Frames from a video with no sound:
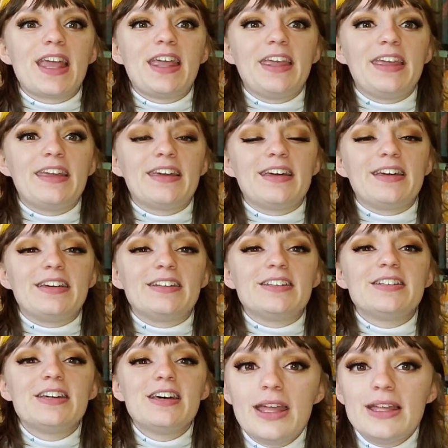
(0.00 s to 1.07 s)
and
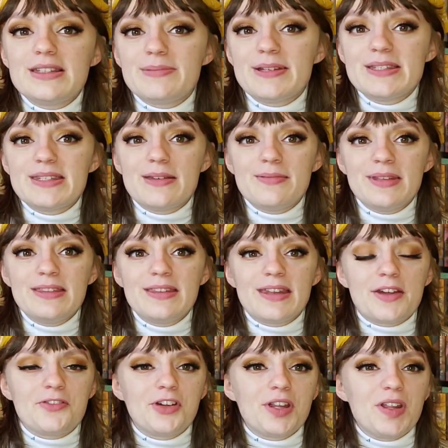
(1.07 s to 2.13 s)
it's been something that
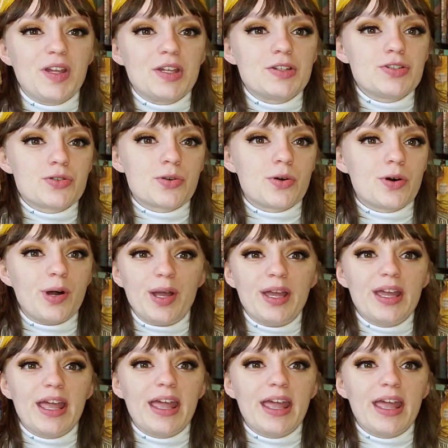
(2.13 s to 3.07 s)
I really enjoy,